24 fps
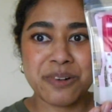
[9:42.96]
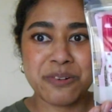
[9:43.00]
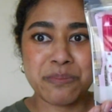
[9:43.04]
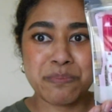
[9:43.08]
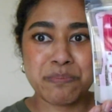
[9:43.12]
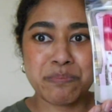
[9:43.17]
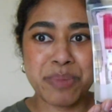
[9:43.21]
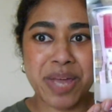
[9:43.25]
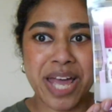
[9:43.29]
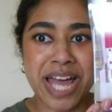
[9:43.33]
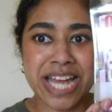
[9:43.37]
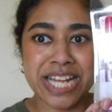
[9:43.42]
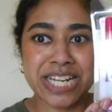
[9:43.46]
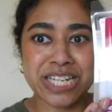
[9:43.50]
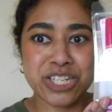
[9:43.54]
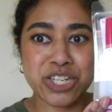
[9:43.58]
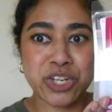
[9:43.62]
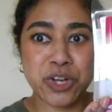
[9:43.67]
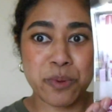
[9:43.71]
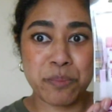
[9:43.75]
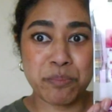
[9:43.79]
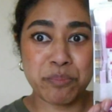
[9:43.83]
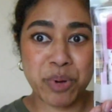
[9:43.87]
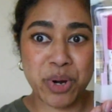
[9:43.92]
pen
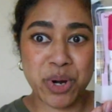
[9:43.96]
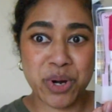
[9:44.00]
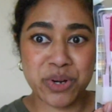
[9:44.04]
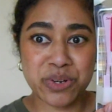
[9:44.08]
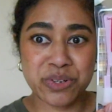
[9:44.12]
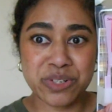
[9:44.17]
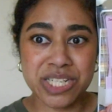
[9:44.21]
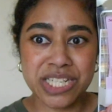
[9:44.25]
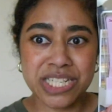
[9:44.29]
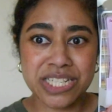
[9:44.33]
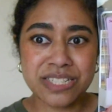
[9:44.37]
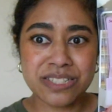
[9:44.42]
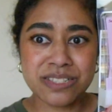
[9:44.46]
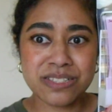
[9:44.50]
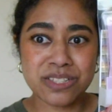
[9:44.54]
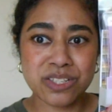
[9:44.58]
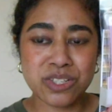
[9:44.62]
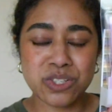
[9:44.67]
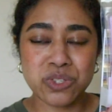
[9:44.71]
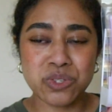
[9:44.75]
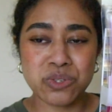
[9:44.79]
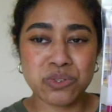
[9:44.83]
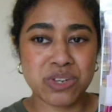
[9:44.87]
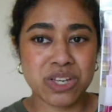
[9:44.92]
component,
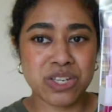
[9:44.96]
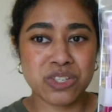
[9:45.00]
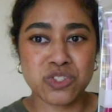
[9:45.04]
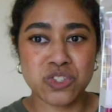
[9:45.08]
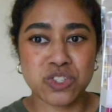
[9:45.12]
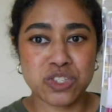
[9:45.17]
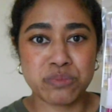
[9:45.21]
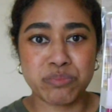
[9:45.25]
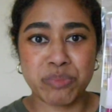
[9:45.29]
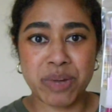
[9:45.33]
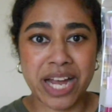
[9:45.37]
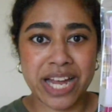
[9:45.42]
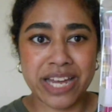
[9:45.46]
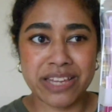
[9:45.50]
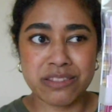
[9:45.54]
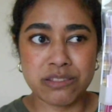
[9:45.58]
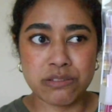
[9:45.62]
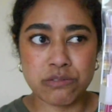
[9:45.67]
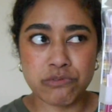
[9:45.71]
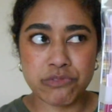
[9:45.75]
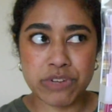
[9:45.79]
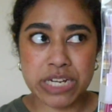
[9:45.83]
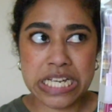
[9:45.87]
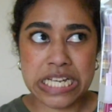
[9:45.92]
you can just buy
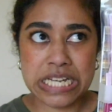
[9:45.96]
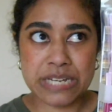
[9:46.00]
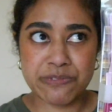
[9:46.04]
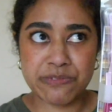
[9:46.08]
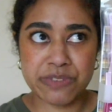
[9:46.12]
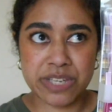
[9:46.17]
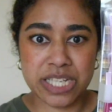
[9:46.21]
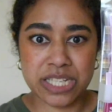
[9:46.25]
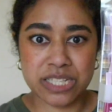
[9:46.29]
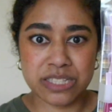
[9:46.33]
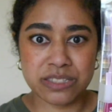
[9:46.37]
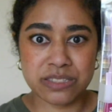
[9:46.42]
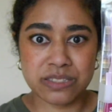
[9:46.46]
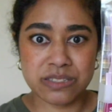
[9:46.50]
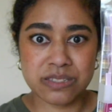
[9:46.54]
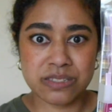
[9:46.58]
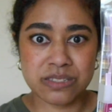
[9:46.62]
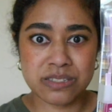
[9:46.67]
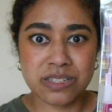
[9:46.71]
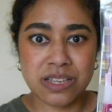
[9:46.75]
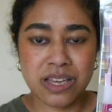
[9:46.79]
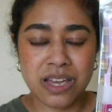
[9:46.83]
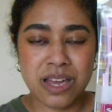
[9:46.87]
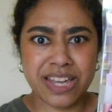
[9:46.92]
the
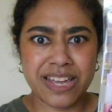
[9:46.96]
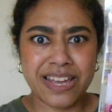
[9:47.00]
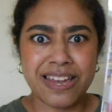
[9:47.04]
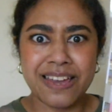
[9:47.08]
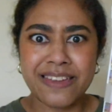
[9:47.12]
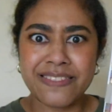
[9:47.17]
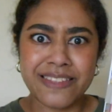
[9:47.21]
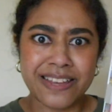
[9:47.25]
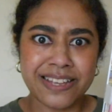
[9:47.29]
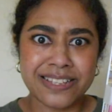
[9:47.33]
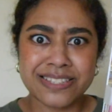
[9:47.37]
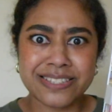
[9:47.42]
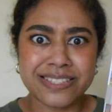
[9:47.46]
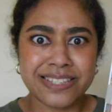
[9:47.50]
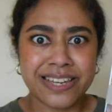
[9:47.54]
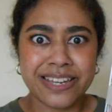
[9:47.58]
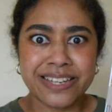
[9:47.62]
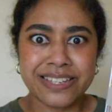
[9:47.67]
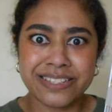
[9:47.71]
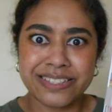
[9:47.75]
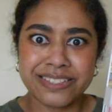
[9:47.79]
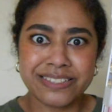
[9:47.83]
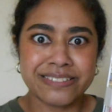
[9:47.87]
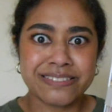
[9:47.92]
refills, and that's
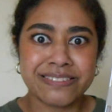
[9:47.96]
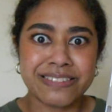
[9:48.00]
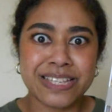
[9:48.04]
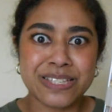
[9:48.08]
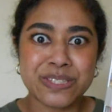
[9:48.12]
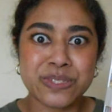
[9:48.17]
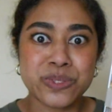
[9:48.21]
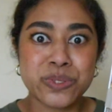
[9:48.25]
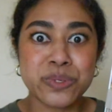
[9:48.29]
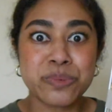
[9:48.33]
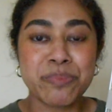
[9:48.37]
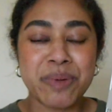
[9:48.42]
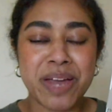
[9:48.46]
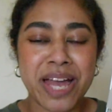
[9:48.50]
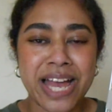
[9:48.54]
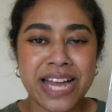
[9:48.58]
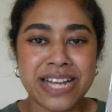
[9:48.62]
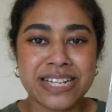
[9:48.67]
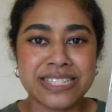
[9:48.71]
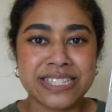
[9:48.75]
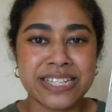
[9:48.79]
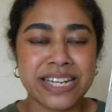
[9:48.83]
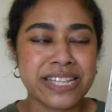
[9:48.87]
super handy.